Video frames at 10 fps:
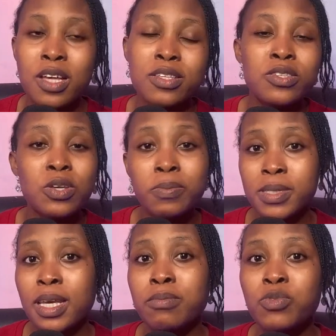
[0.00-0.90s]
See,
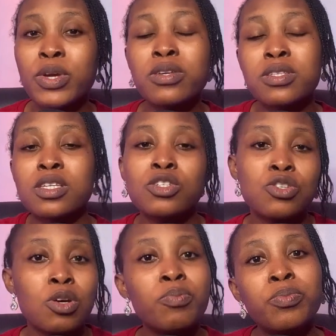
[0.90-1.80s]
sometimes when you see
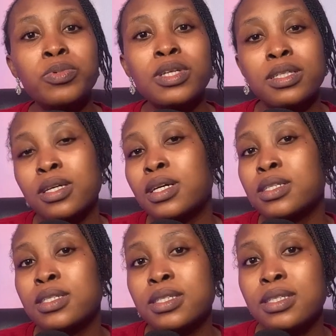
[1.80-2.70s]
job that
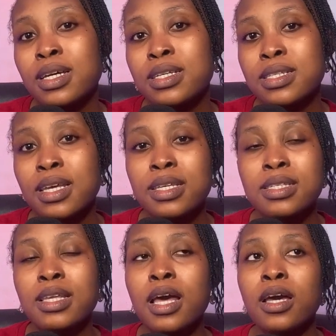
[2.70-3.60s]
says,